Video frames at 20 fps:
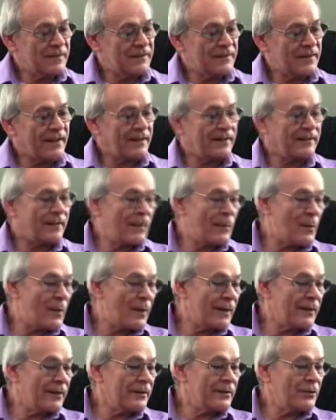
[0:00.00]
second time I
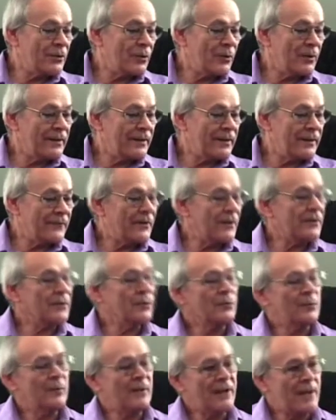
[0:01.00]
wanted to do it, they felt it
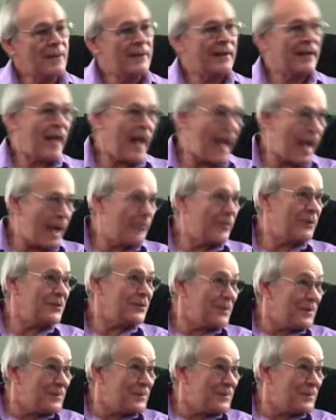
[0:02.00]
was becoming a habit.